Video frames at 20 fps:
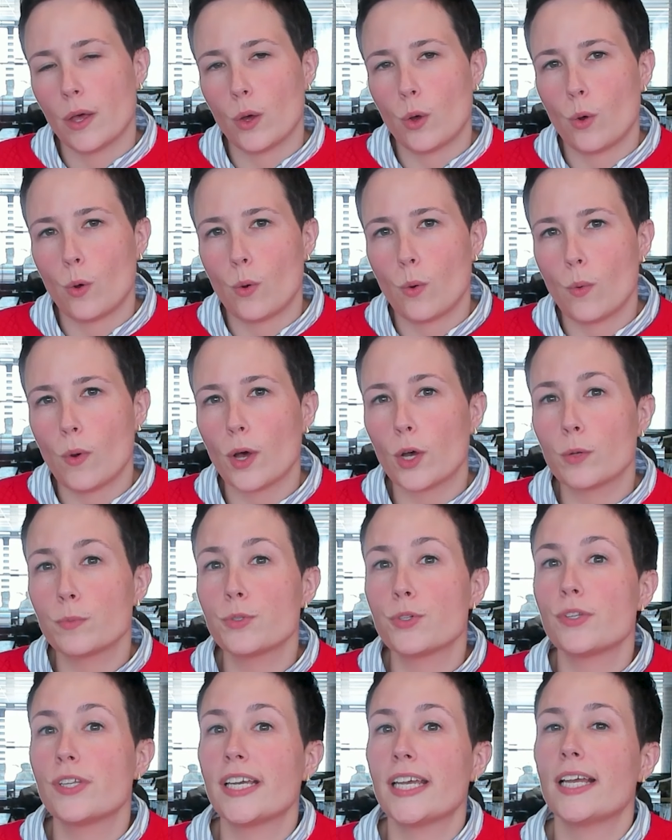Welcome to
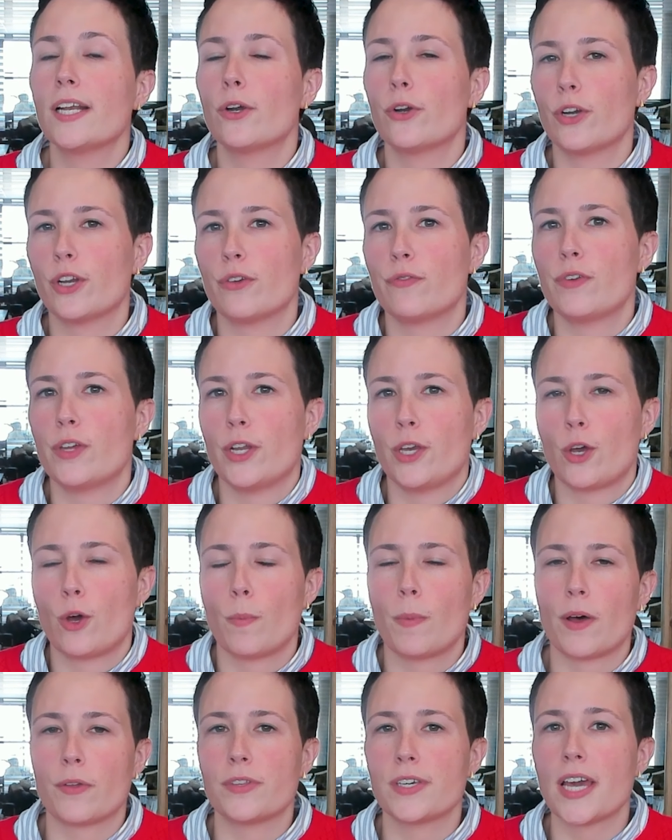the e-learning video
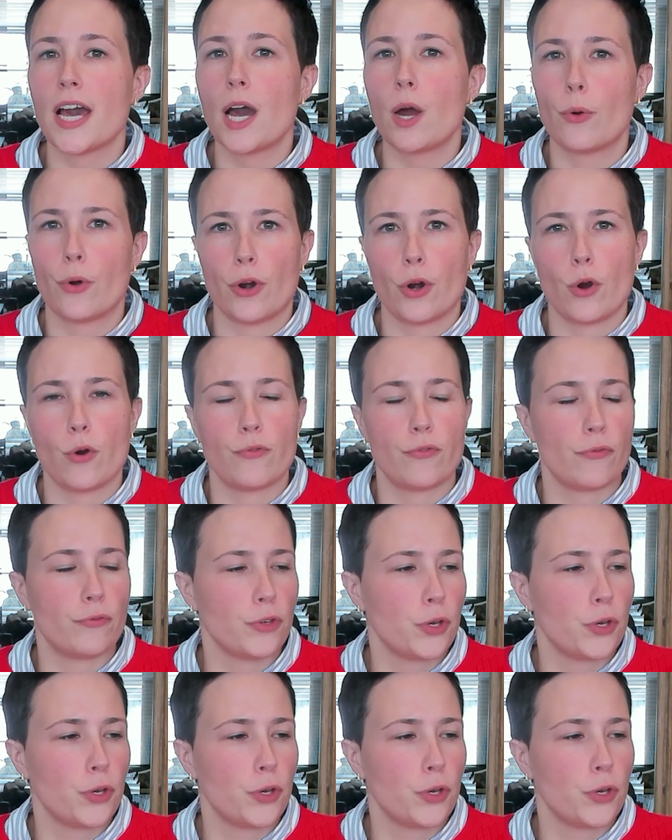about the hour overview.